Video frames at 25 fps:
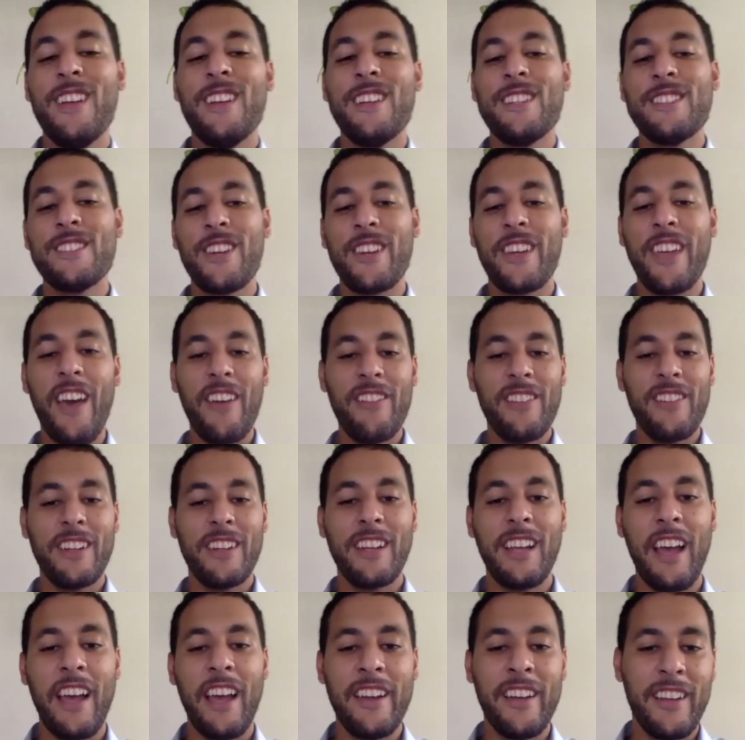So Kevin,
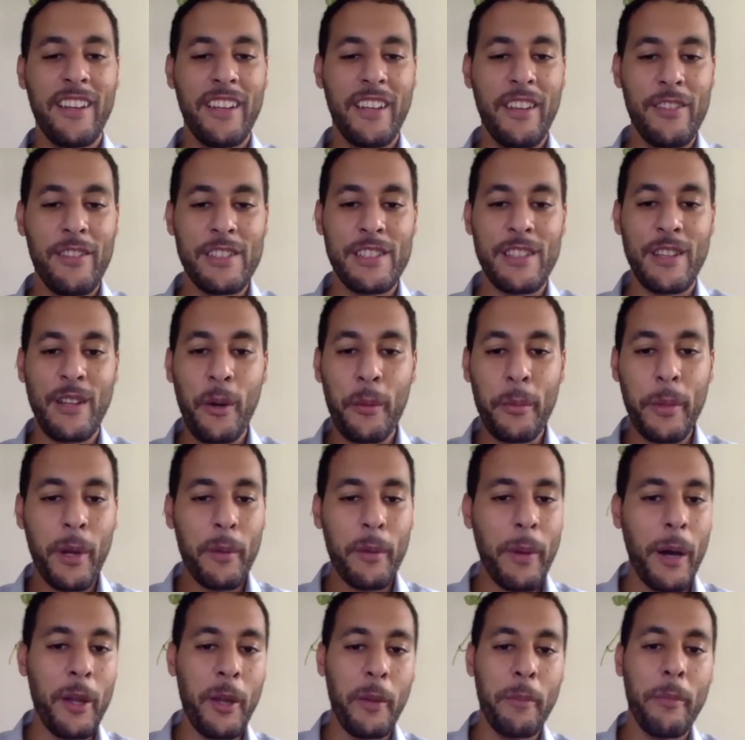kind of give us a little bit
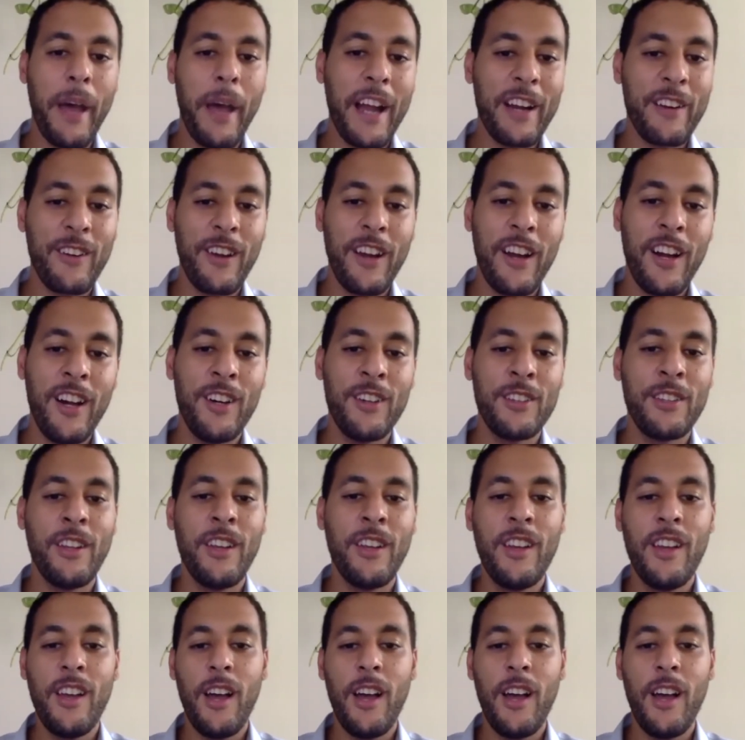about your background.